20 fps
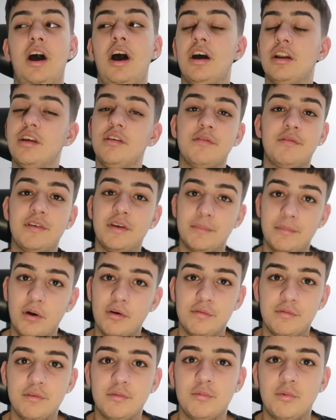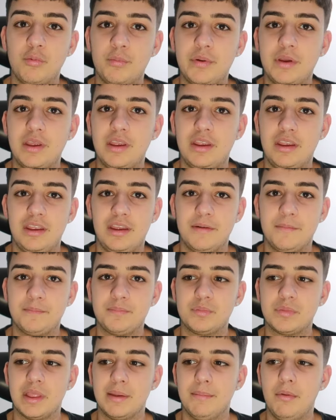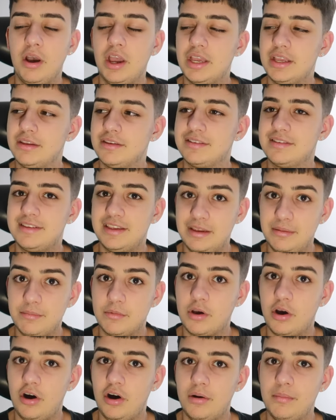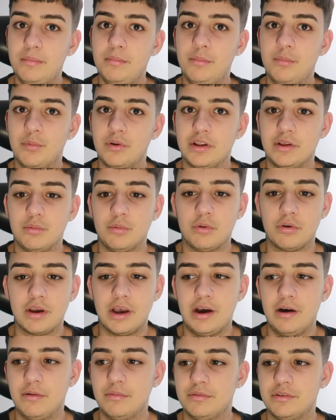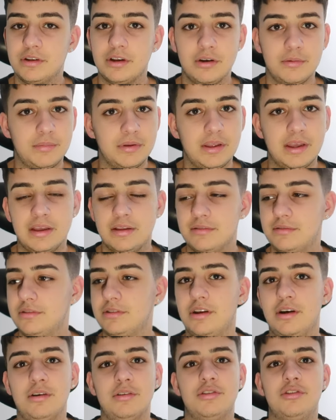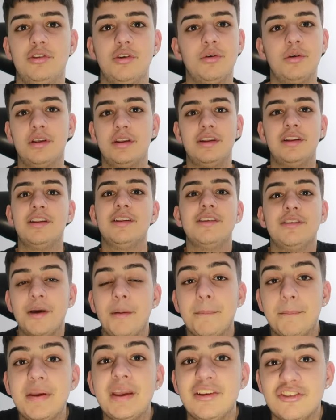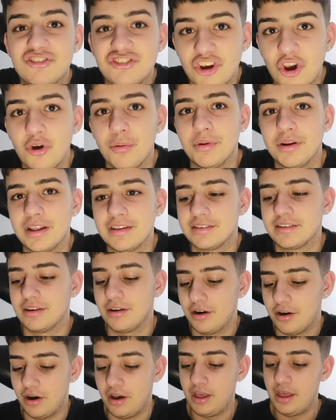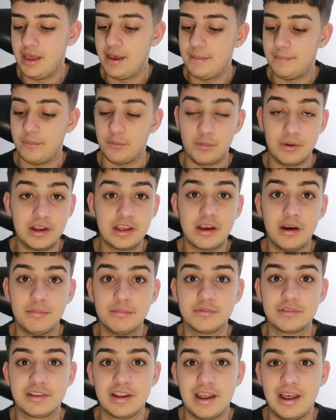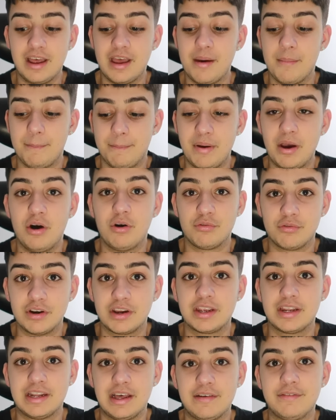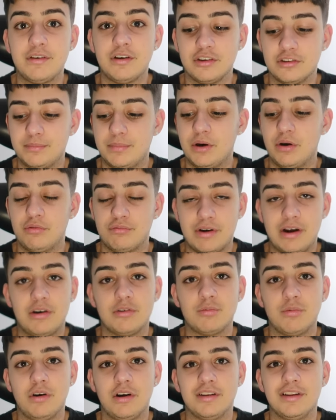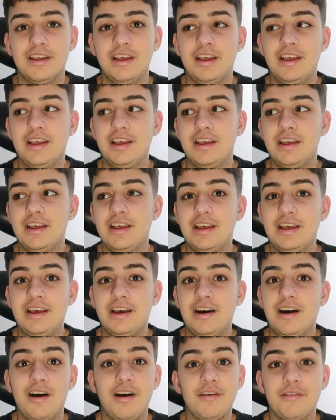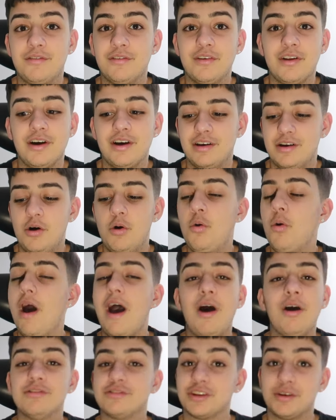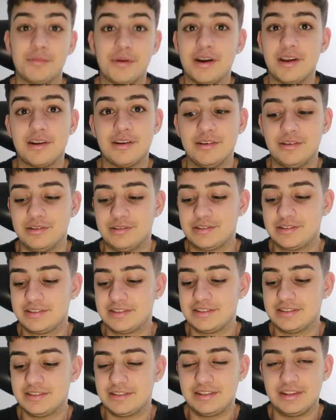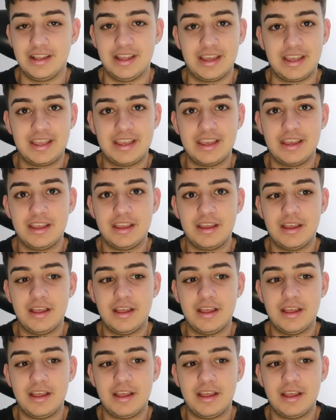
i don't think both of them will be they might seem calm when they walk out you know be you know doing being showmen as they are but when it comes to that bell ringing that first bell round one i feel like all hell's going to break loose like